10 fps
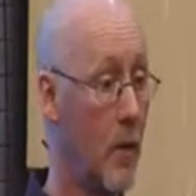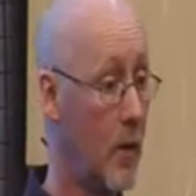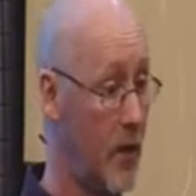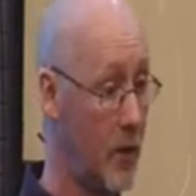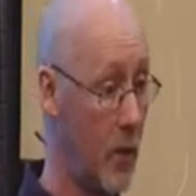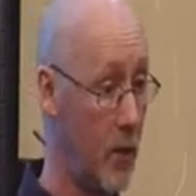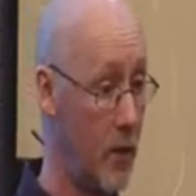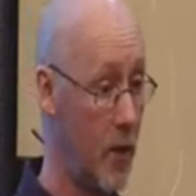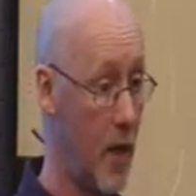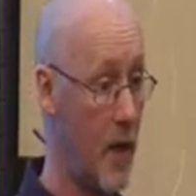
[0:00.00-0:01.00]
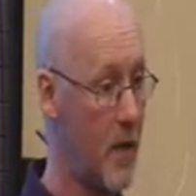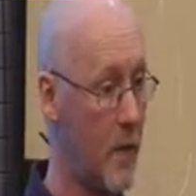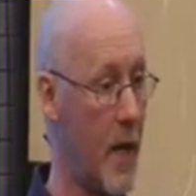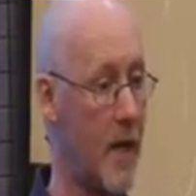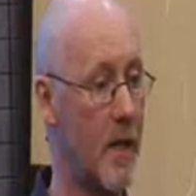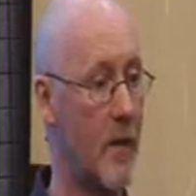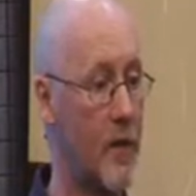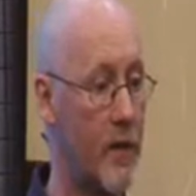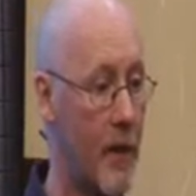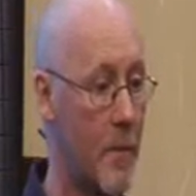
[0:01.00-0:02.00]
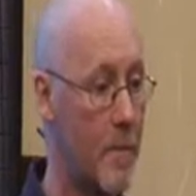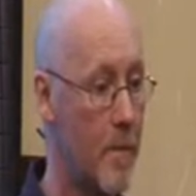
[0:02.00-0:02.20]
Oh, that's good. And you've paid it, obviously.